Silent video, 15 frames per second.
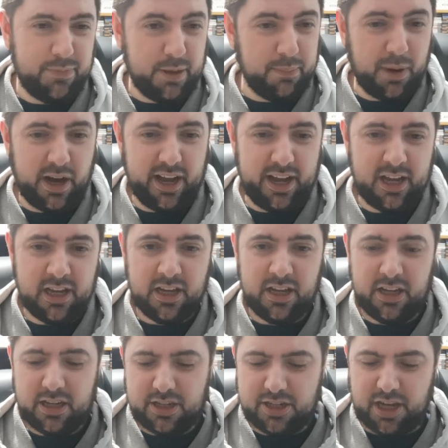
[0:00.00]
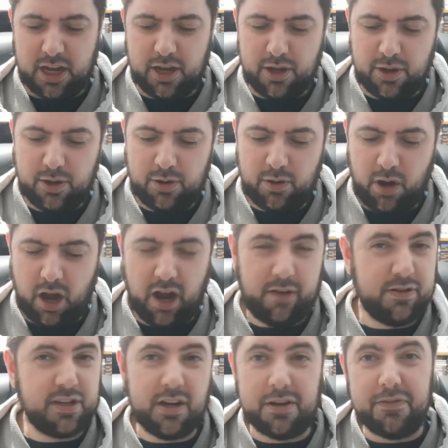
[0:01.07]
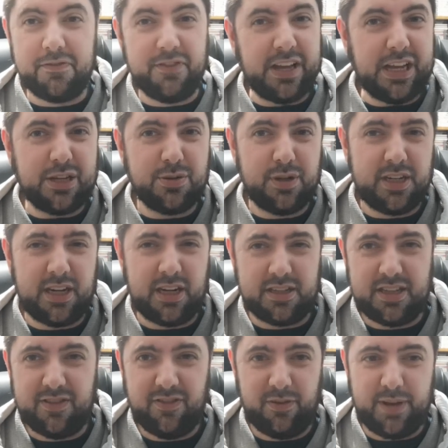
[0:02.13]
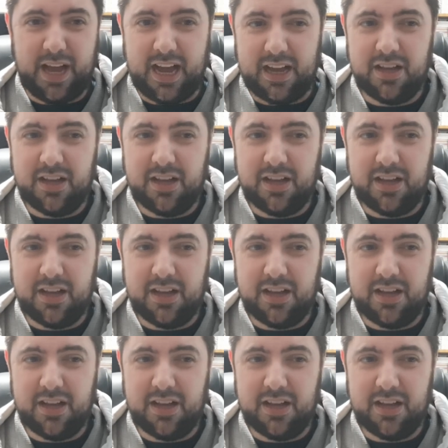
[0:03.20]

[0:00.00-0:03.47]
the buyer. So after kind of fees were deducted from that,